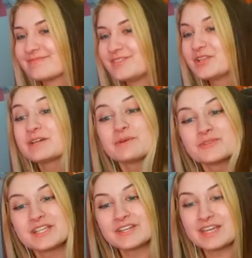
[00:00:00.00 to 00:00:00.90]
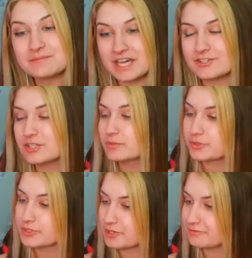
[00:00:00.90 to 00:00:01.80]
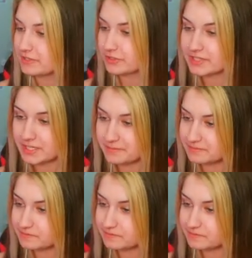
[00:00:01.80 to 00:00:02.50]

You like most Zelda games, actually? Which ones are your favorite, then?